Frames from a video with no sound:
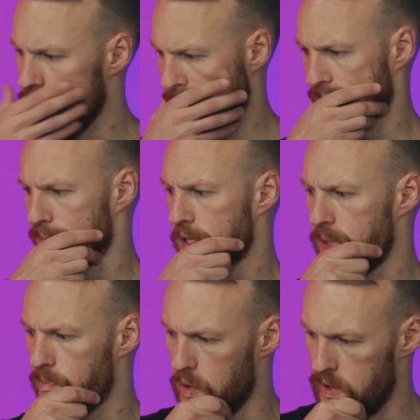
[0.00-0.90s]
was a pretty
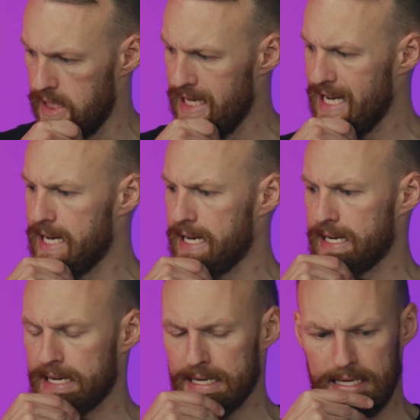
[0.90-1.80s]
important
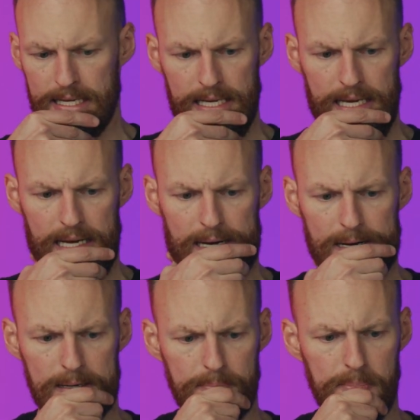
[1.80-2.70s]
year,
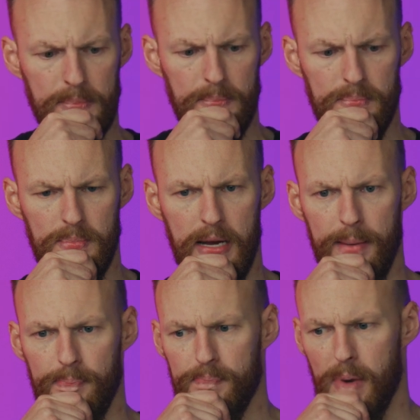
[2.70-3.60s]
and
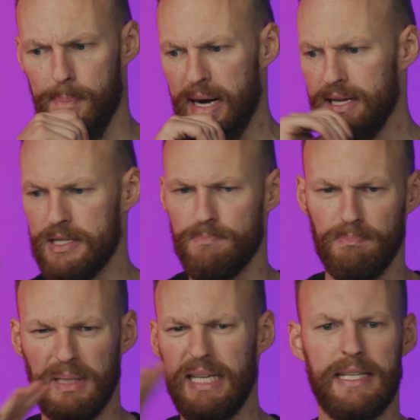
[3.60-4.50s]
I painted this
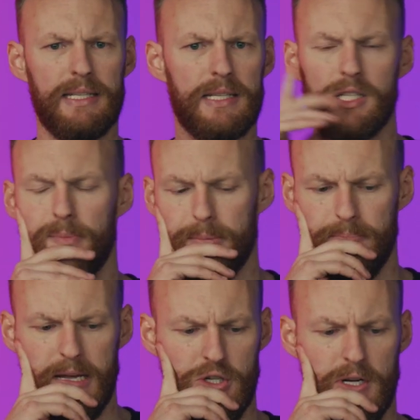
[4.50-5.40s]
bleak and dystopic
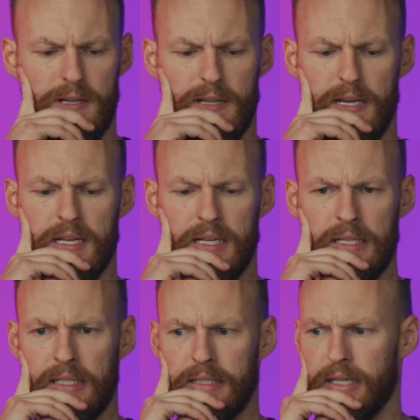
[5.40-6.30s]
picture that
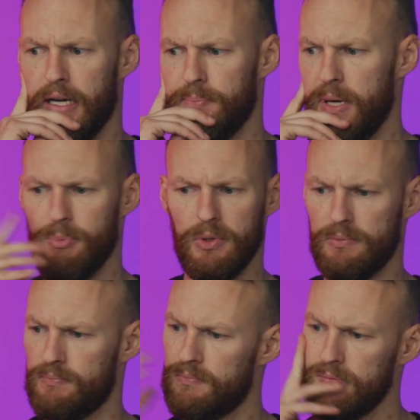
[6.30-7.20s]
people would
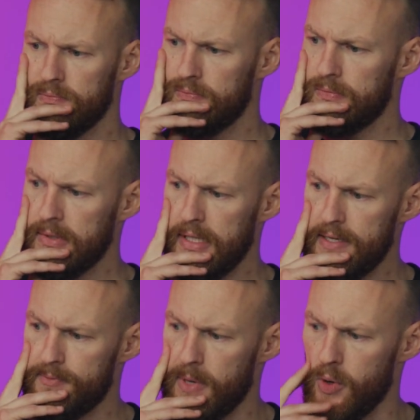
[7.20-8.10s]

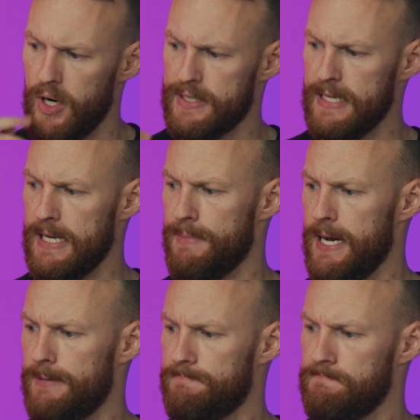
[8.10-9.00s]
leave my works thinking
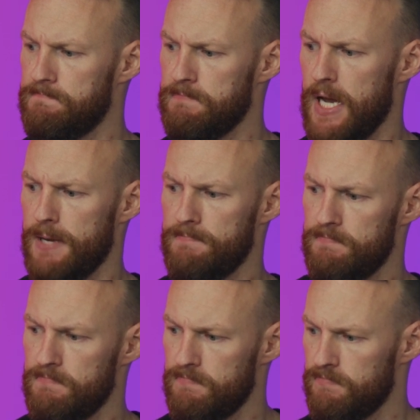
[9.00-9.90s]
about
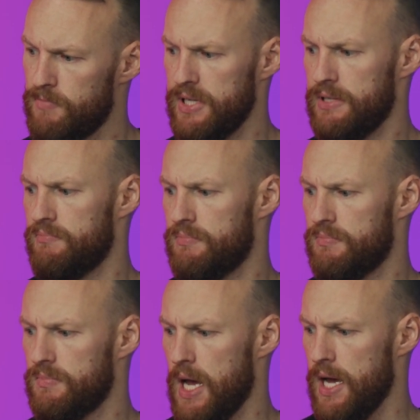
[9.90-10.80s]
pretty
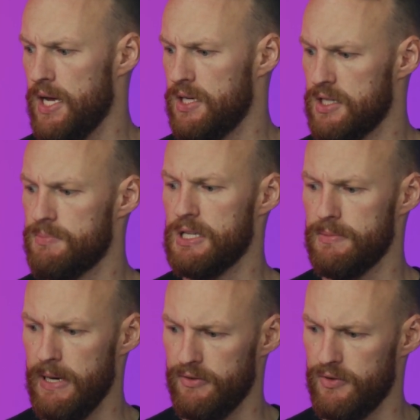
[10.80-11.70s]
dismissed
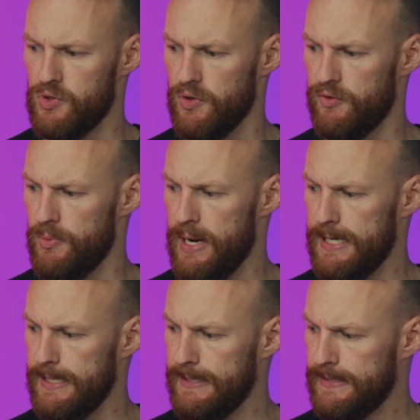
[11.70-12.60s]
about the future of
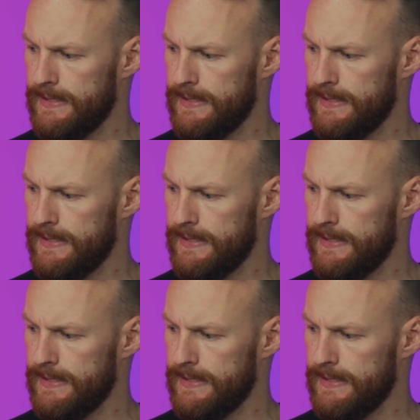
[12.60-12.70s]
humanity.